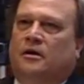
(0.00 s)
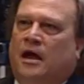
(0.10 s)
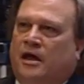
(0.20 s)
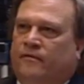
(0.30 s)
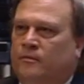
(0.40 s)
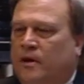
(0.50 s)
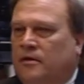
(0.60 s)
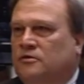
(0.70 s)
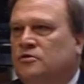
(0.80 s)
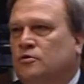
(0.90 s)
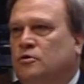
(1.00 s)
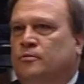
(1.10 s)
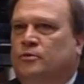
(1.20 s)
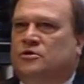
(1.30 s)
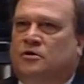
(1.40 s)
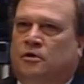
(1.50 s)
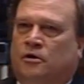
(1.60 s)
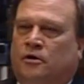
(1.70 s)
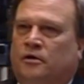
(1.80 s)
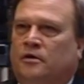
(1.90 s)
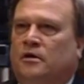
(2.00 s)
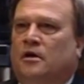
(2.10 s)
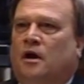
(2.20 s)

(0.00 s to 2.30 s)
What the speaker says: have it mailed to them, return.